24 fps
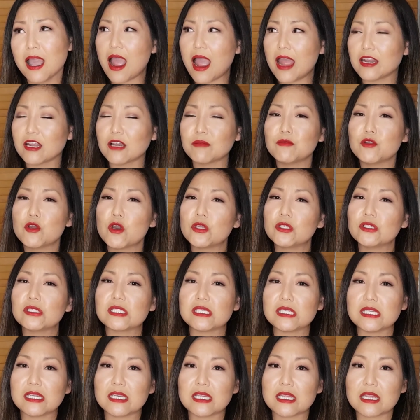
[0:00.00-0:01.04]
And I'm
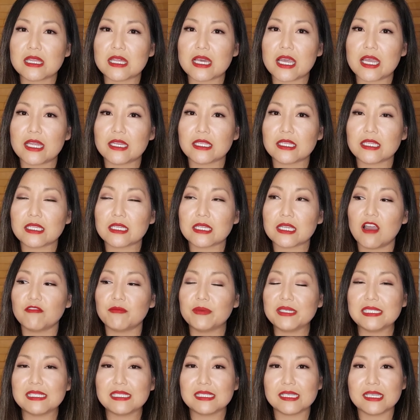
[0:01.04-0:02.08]
noticing that I've
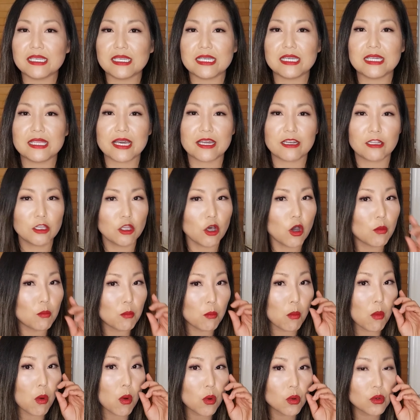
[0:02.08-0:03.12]
been seeking that a lot
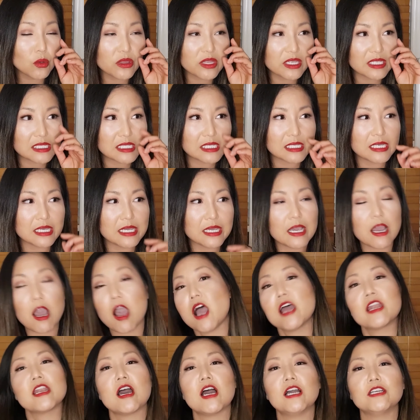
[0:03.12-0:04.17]
more this year.
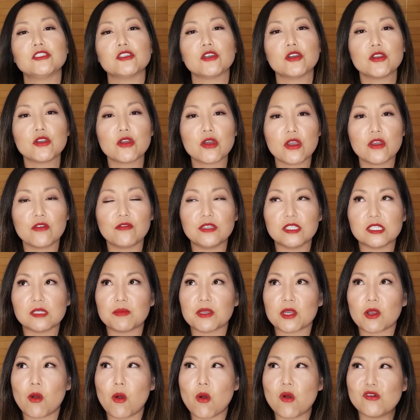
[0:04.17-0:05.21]
And I don't know if it's
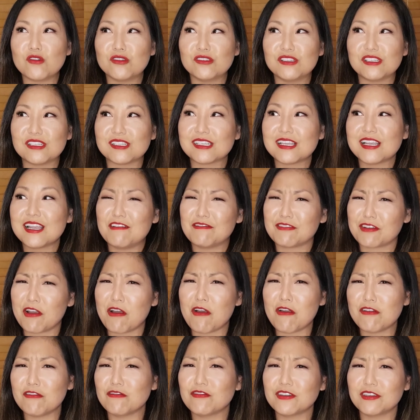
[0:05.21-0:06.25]
because of
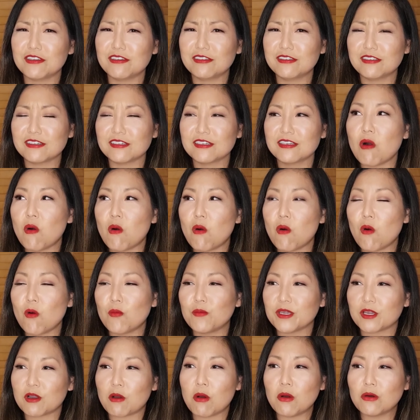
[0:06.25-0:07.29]
COVID or
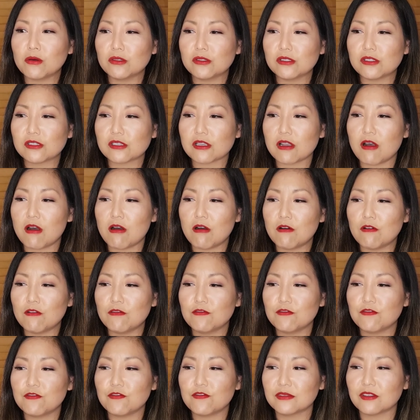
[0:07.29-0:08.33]
because
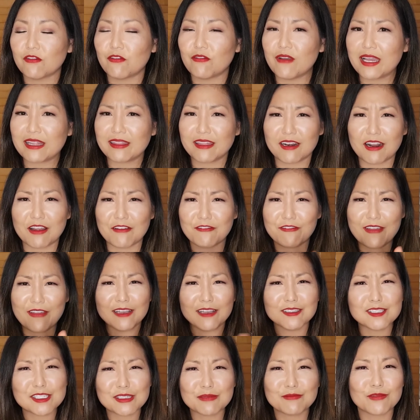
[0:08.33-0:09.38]
of the fact that I
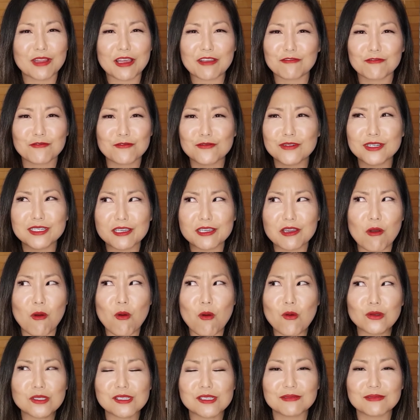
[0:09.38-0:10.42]
found some like really
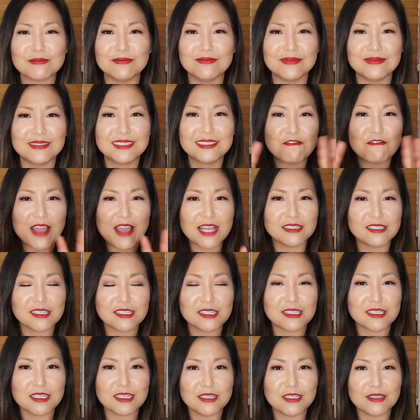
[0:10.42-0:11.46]
awesome
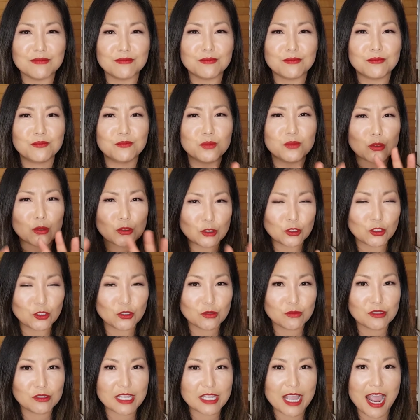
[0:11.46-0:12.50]
fantasy
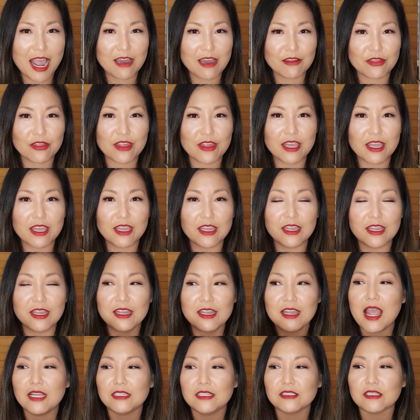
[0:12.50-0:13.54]
booktubers out there
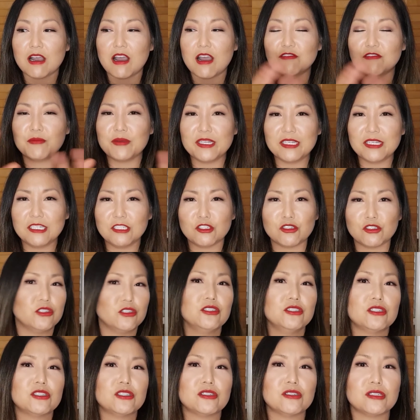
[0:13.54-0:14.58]
and I've been
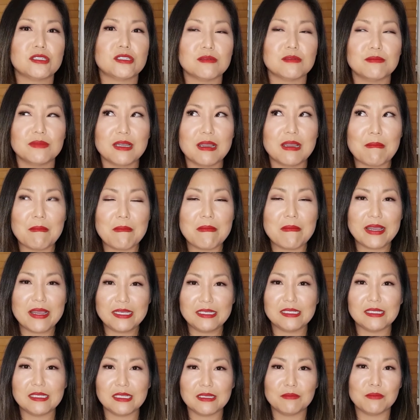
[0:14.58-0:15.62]
introduced to some
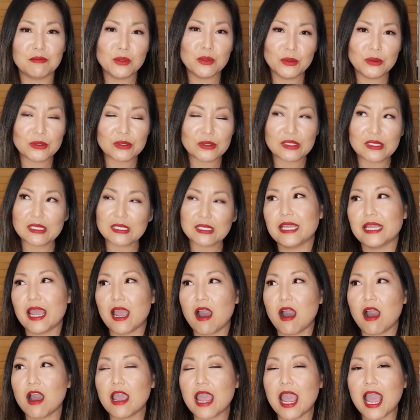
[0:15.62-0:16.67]
amazing books.
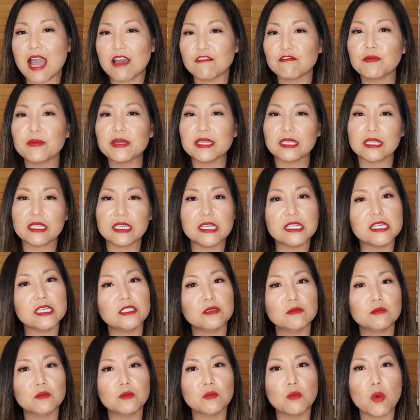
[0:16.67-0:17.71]
Yeah, I have been
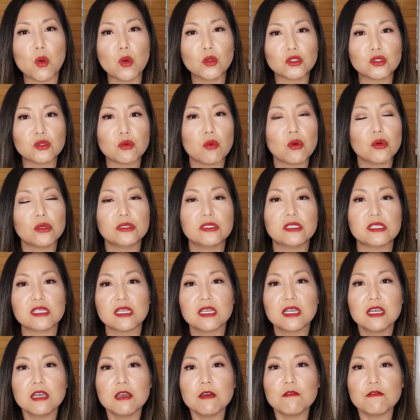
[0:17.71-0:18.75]
leaning more
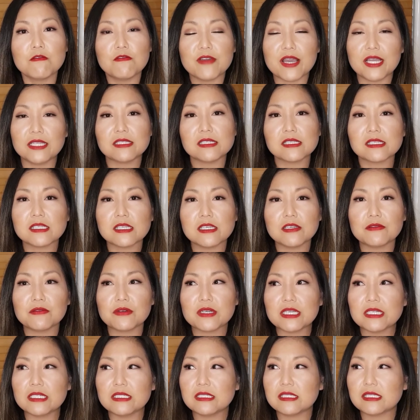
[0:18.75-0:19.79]
towards fantasy
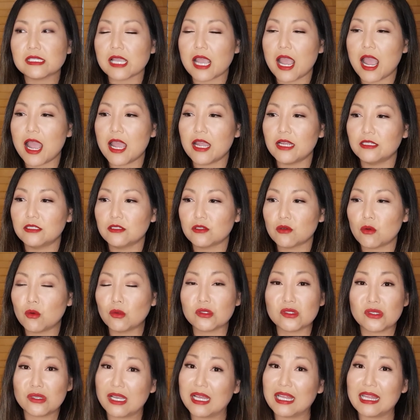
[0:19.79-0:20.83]
reads and
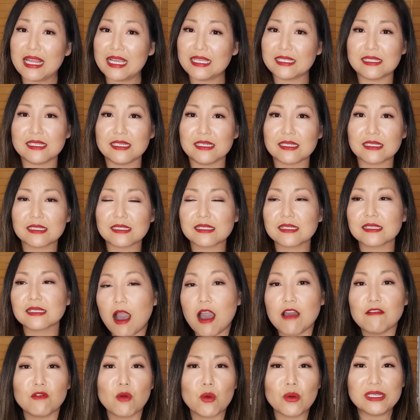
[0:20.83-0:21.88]
also classics.
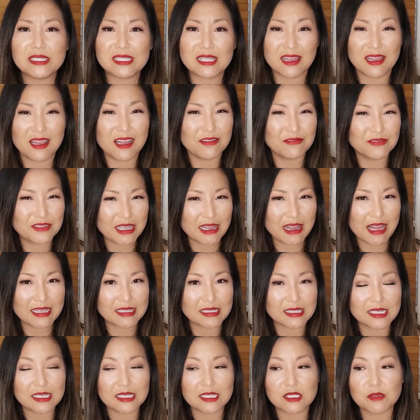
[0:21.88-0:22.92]
I've always loved
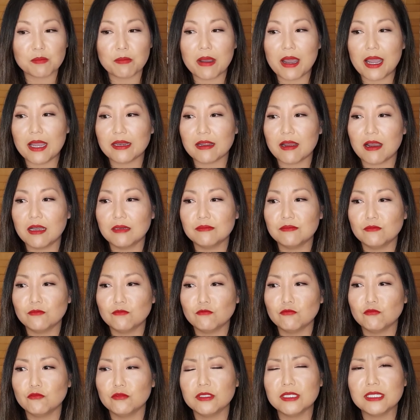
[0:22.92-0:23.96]
classics, but
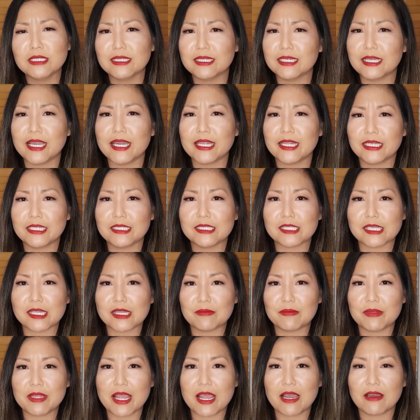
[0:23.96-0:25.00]
I'm really getting into
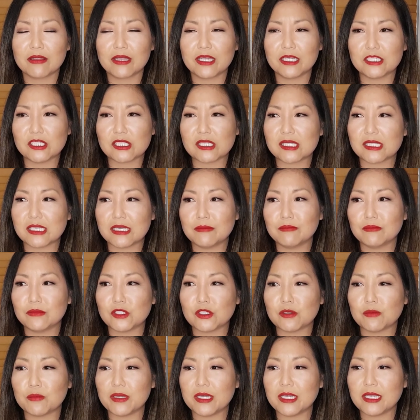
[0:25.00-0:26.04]
them now. They just seem
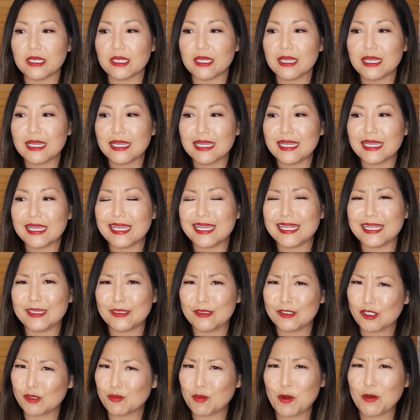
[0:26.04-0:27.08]
be hitting
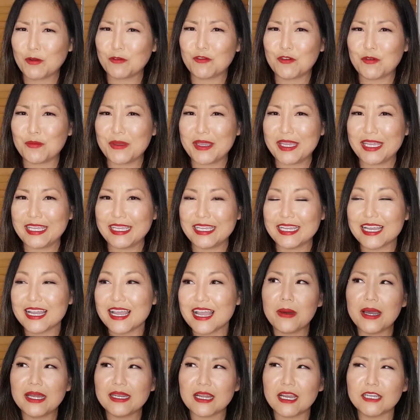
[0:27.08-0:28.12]
the spot for me.
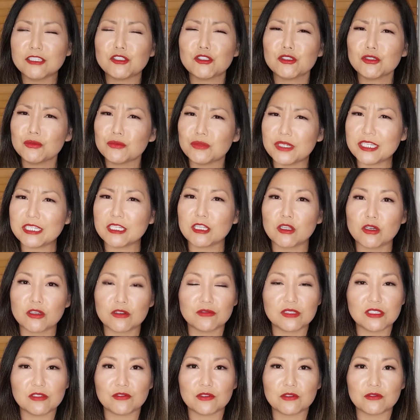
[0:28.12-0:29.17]
But I do read a lot
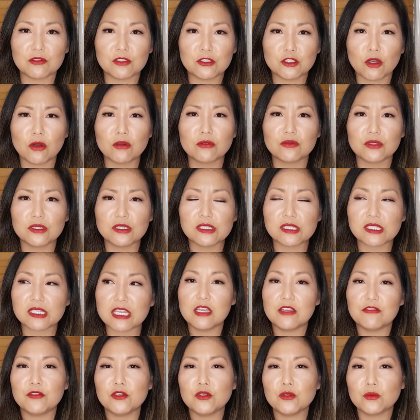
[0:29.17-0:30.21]
of different genres.
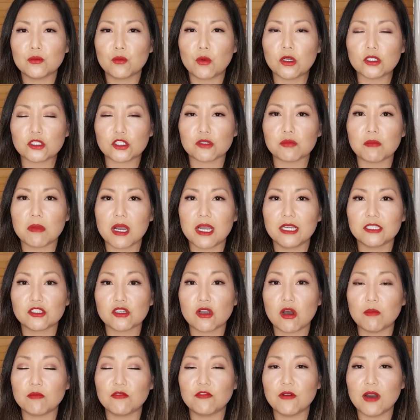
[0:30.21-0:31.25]
If you watch my
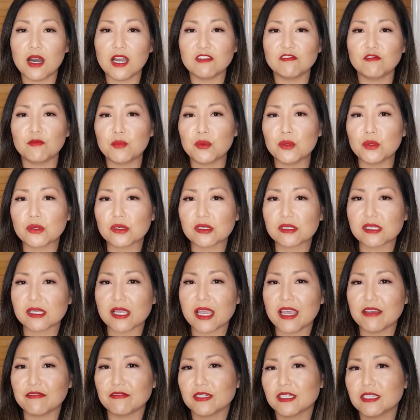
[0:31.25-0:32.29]
top five books
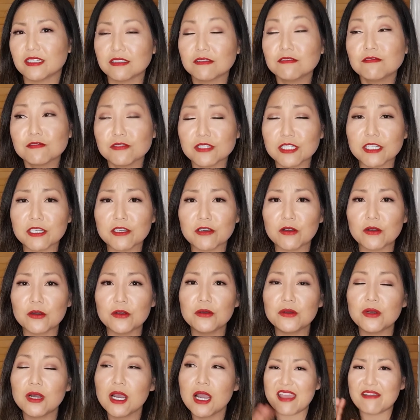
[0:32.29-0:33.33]
ever
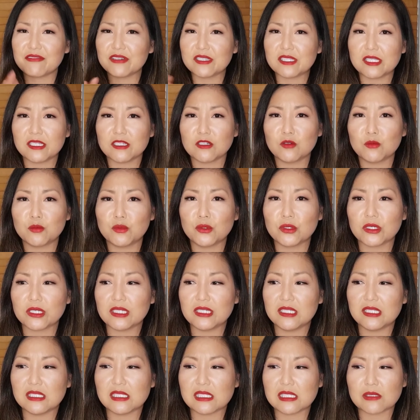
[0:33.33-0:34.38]
video, every single book
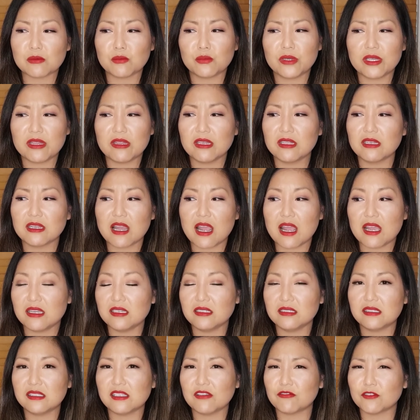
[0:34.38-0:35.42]
is within
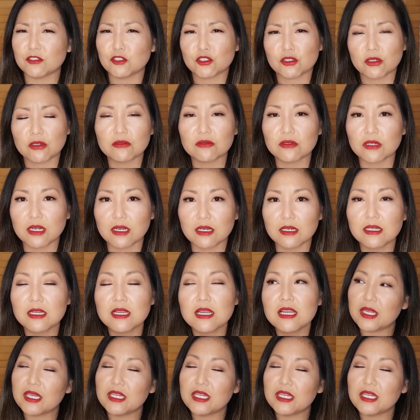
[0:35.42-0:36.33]
a different genre.